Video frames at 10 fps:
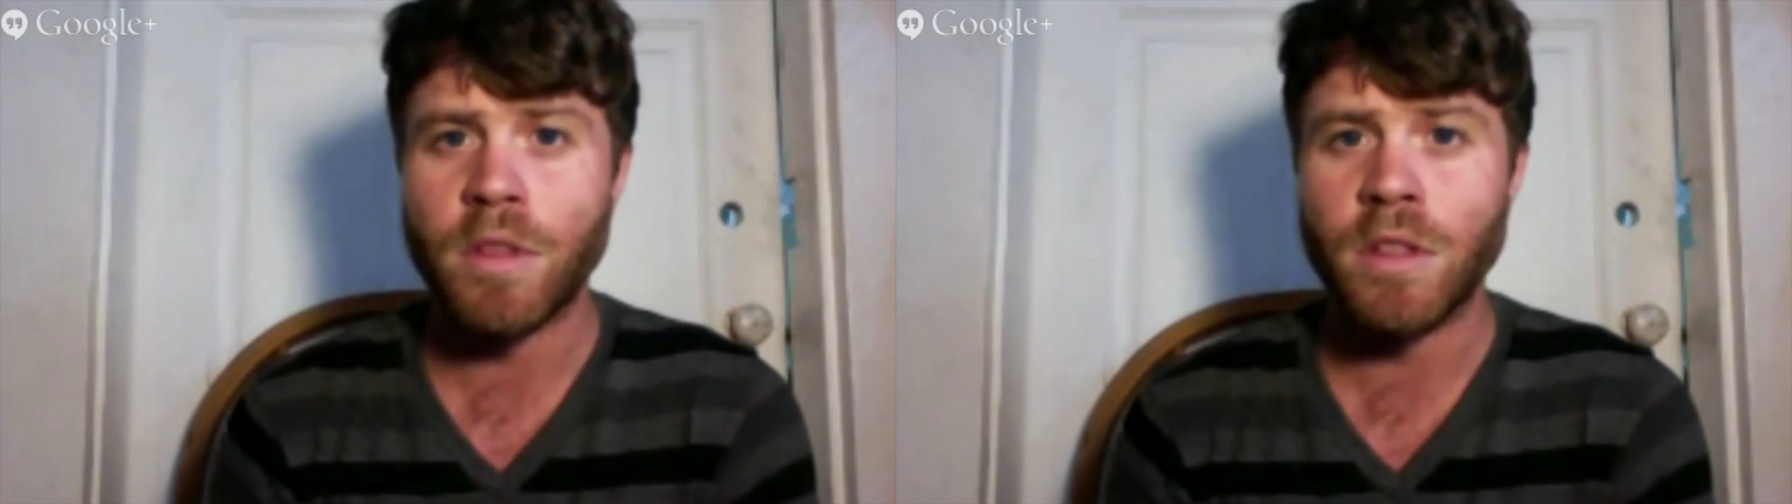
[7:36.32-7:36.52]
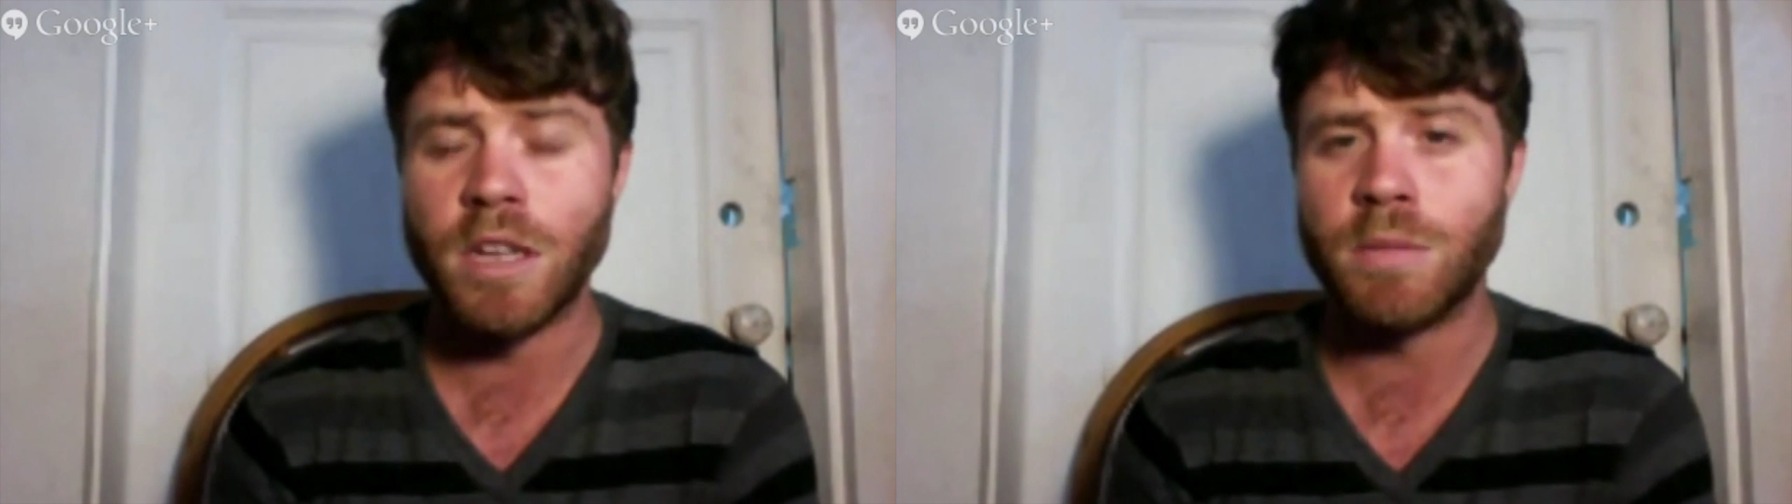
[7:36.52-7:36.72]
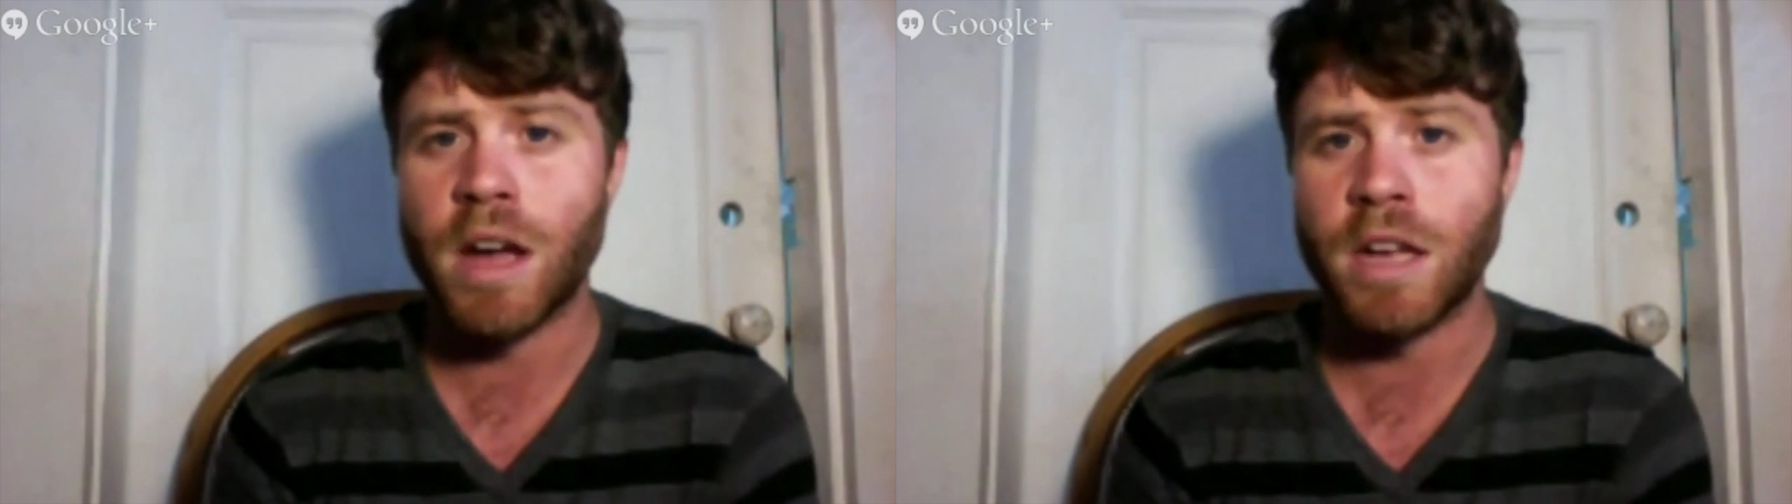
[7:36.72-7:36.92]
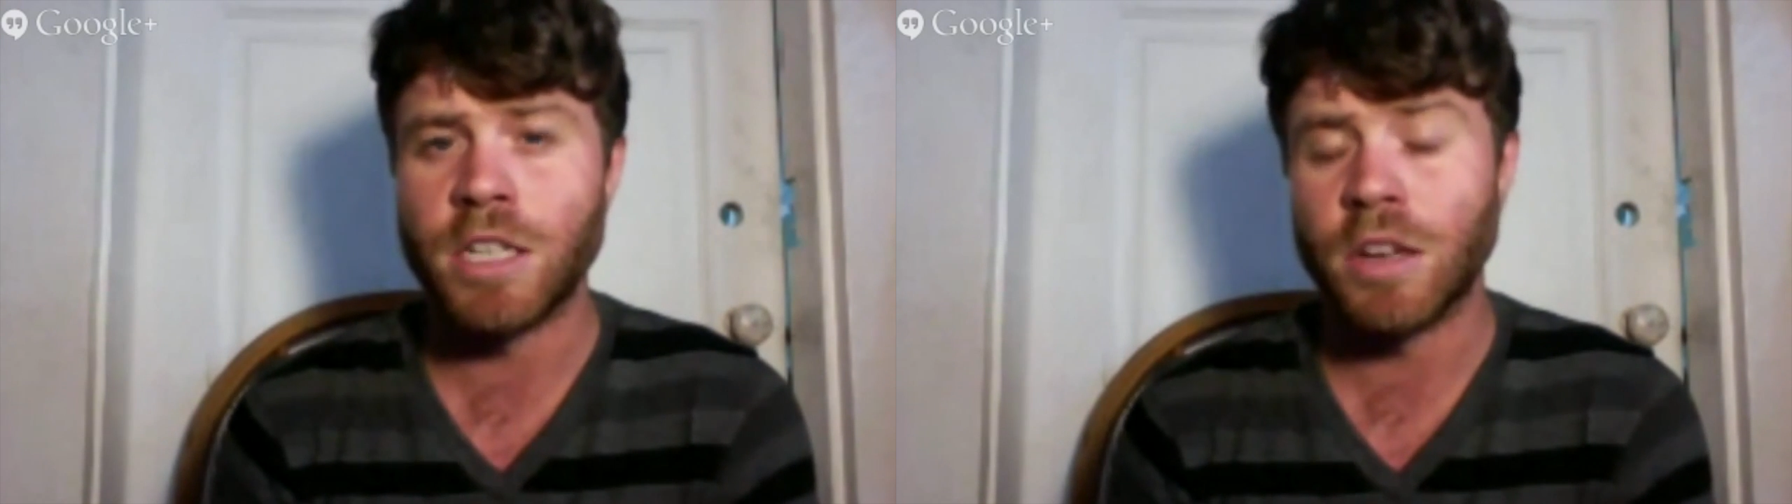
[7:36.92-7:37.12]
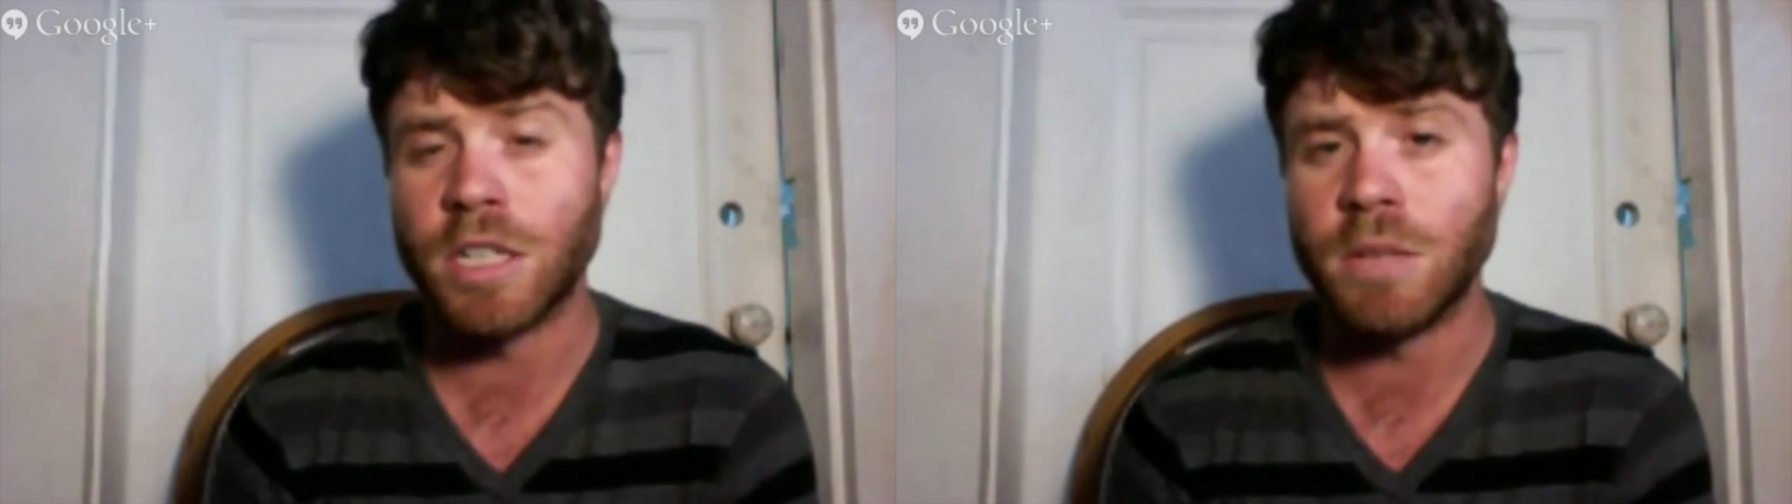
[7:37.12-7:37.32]
leaked by
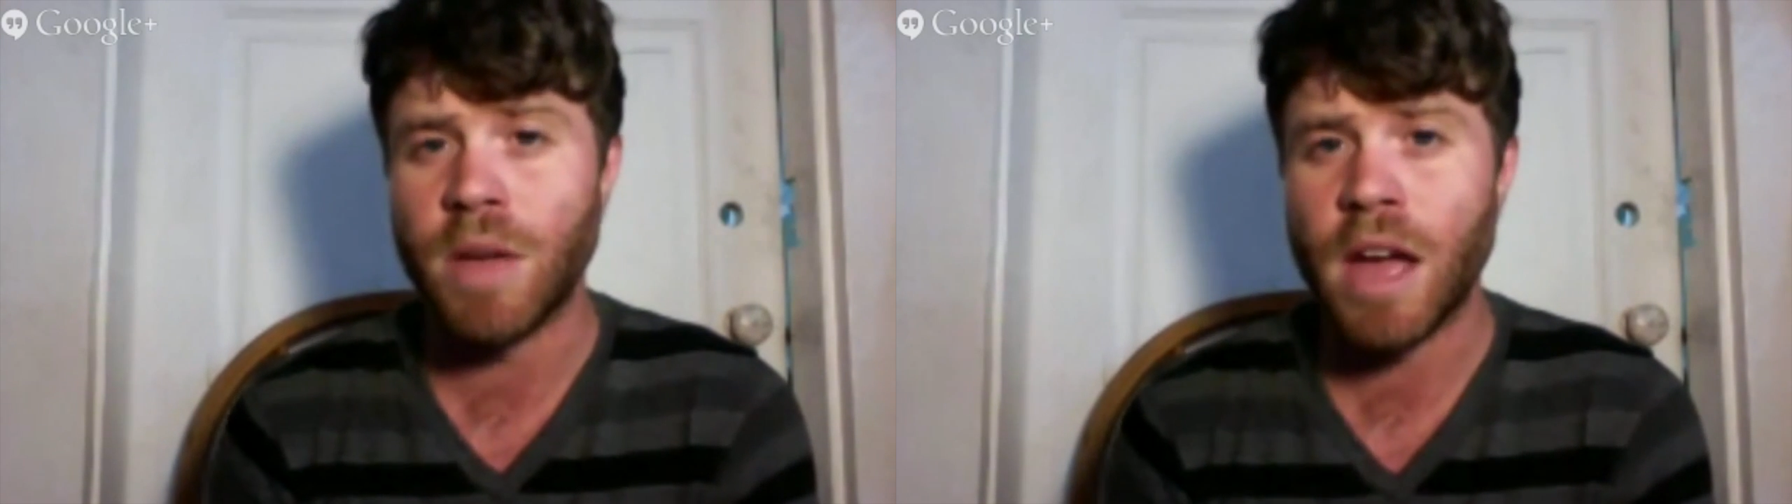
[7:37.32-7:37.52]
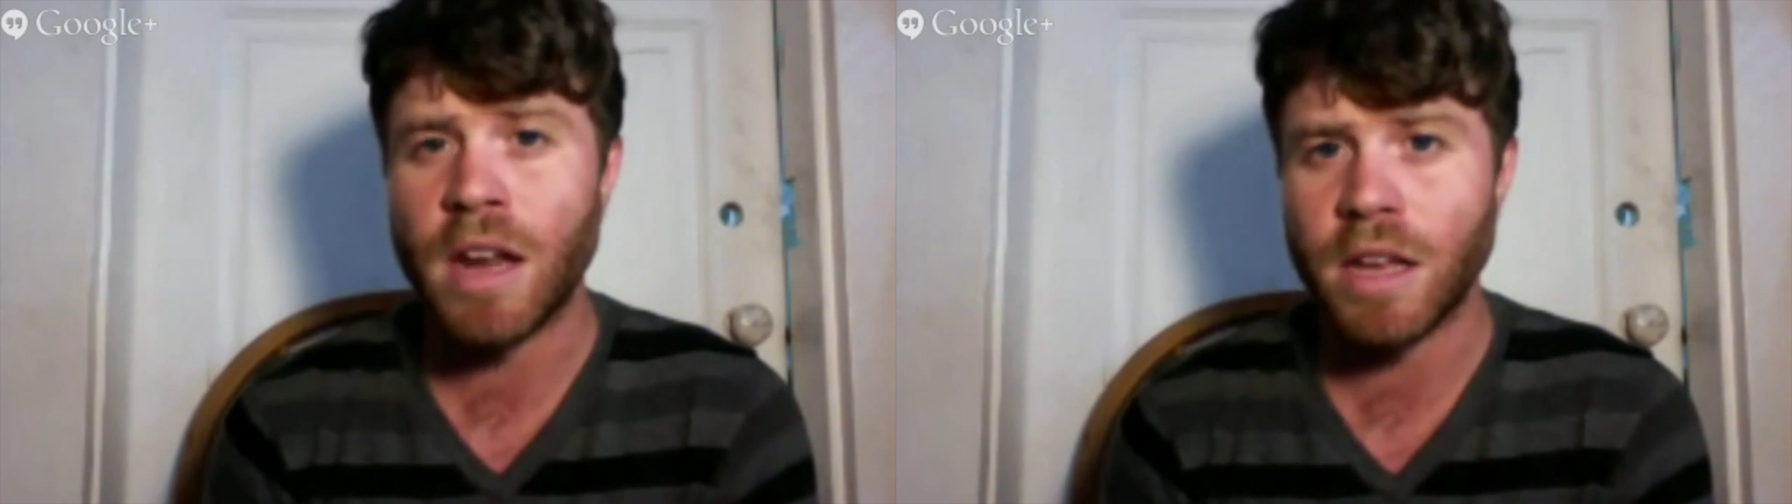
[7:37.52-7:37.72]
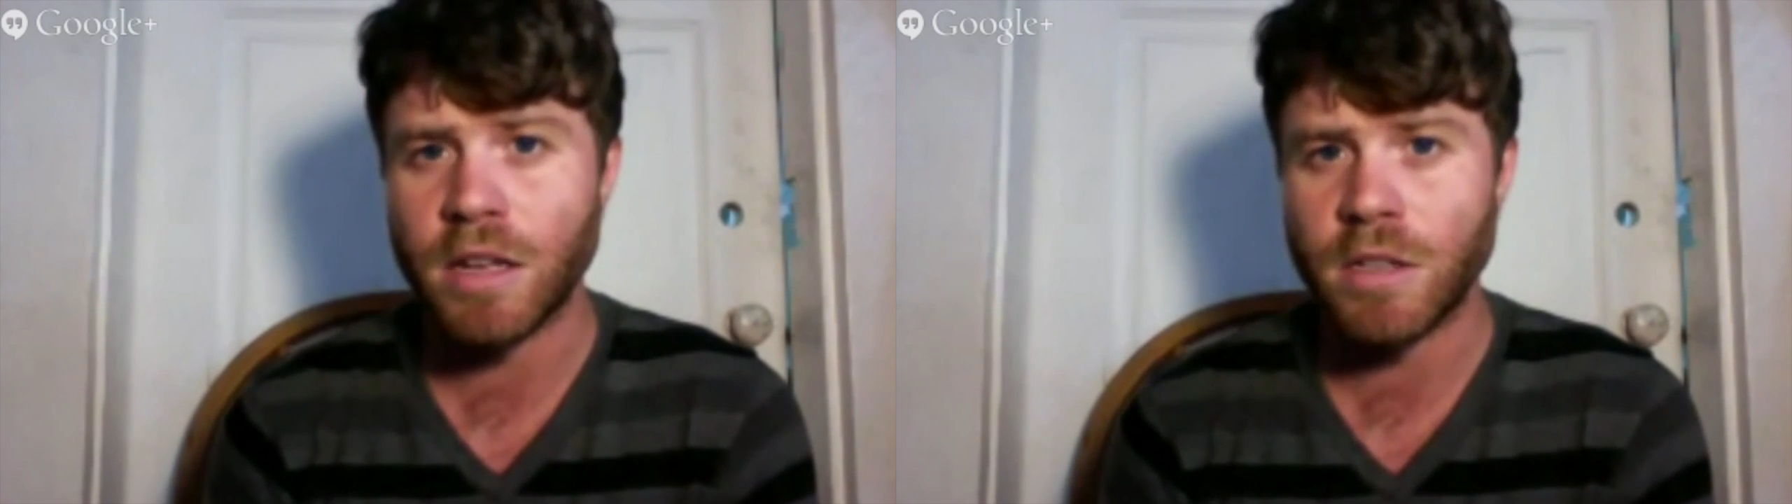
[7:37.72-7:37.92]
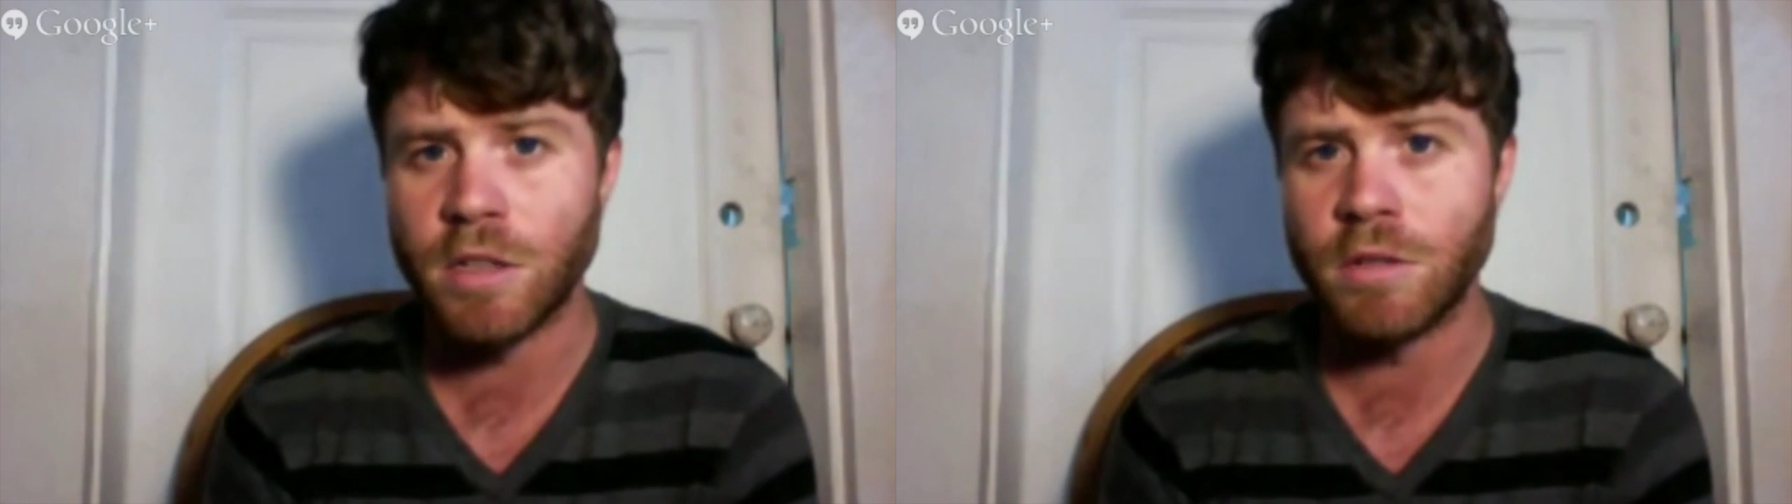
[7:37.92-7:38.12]
Chelsea Manning